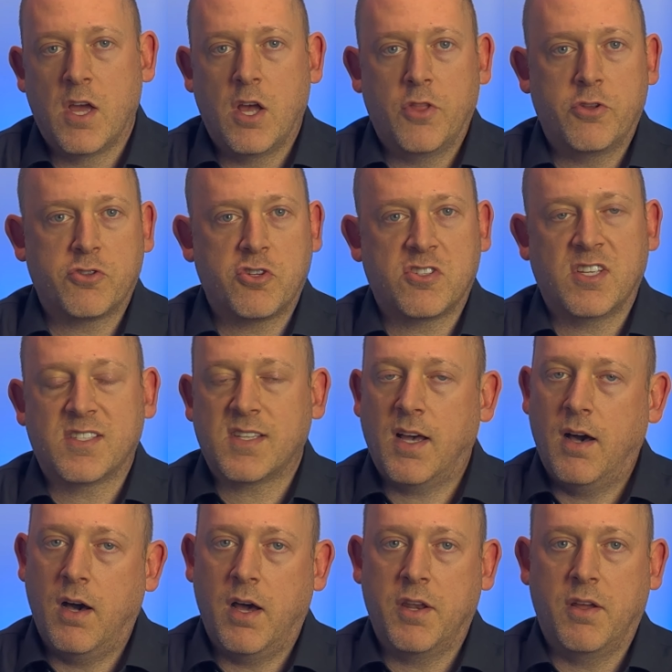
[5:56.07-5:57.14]
There's just a
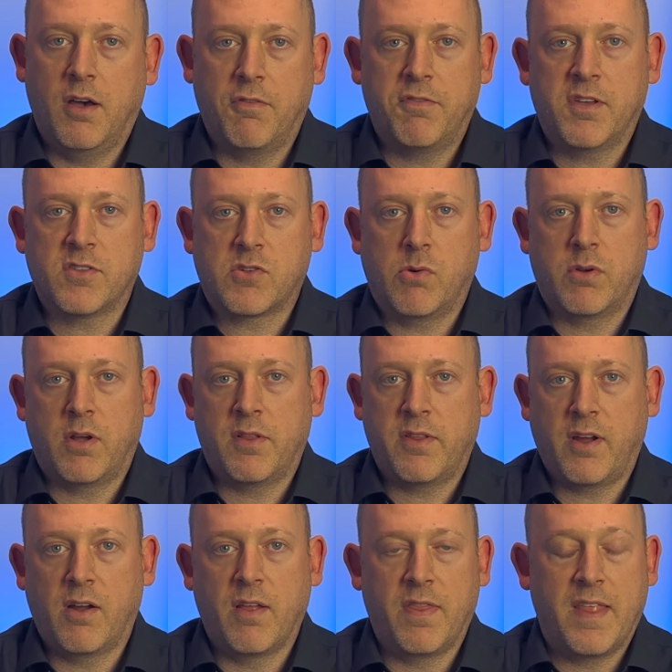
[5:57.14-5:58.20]
ton of things going on there,
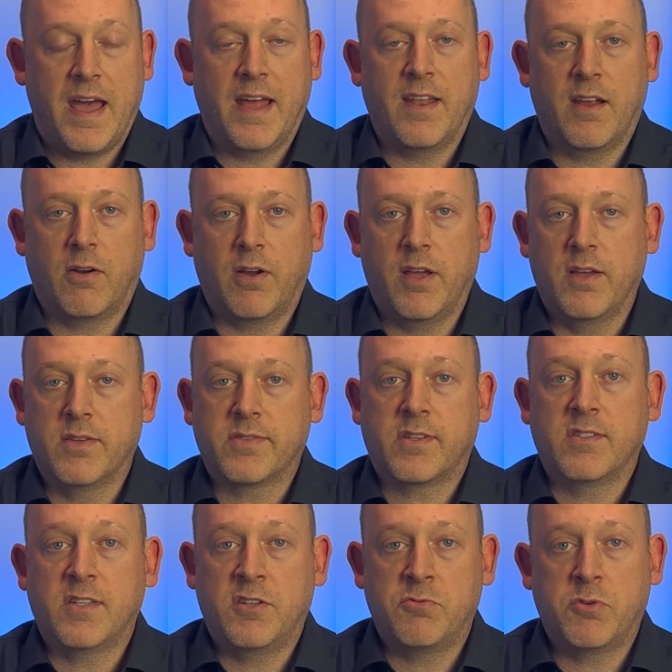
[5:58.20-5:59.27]
and that area is
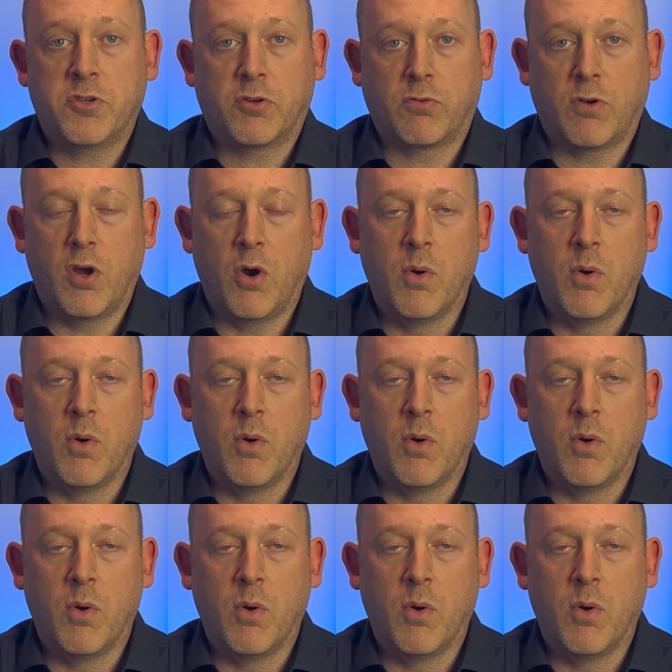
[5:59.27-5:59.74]
continuing to grow.